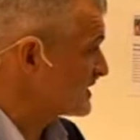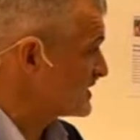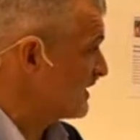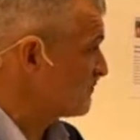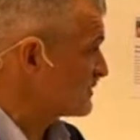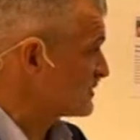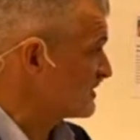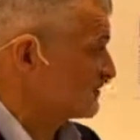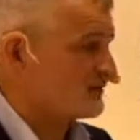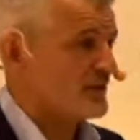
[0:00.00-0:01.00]
temperature
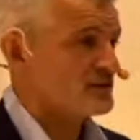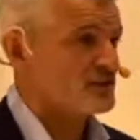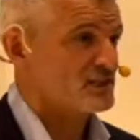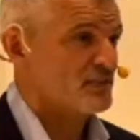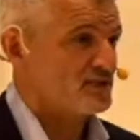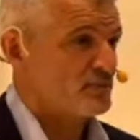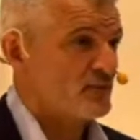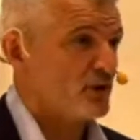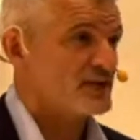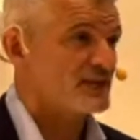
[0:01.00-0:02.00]
of
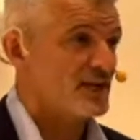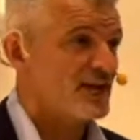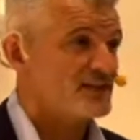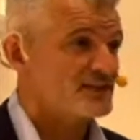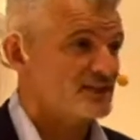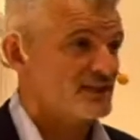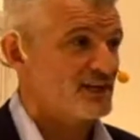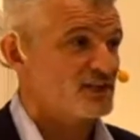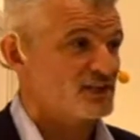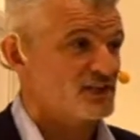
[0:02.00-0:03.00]
37.8
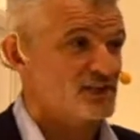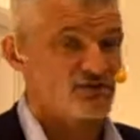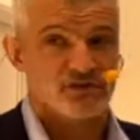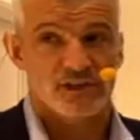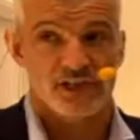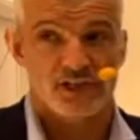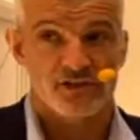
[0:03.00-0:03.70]
in the central area.